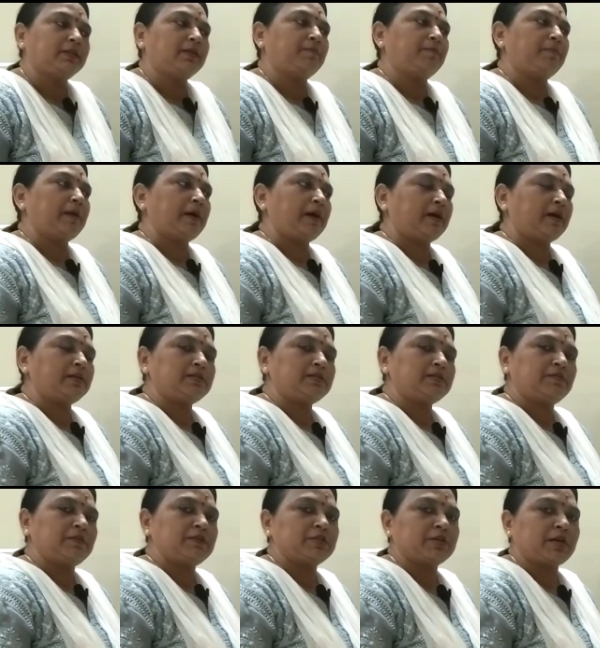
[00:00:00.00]
the
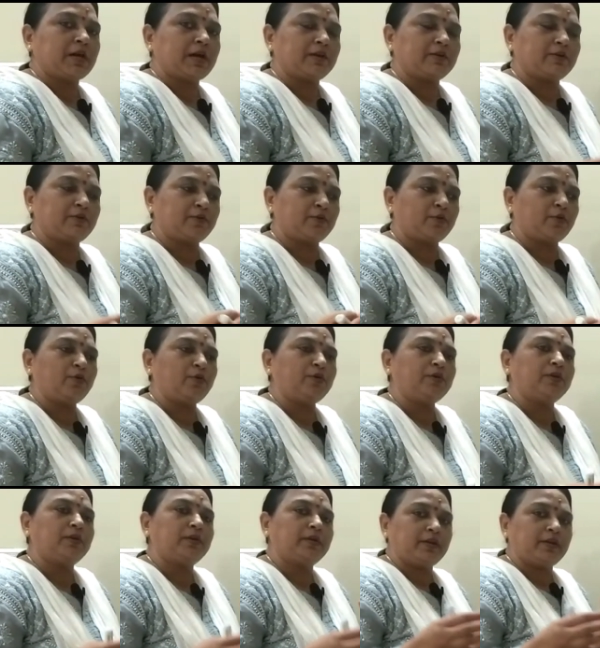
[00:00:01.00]
plants which are grown
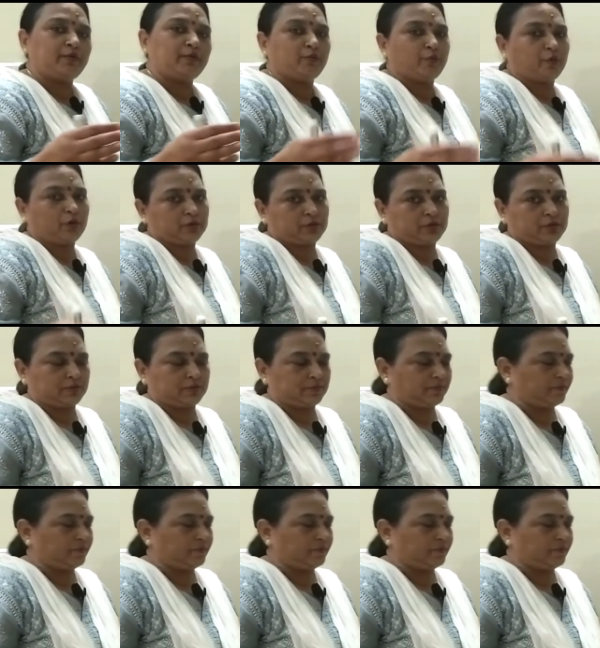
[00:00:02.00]
in water.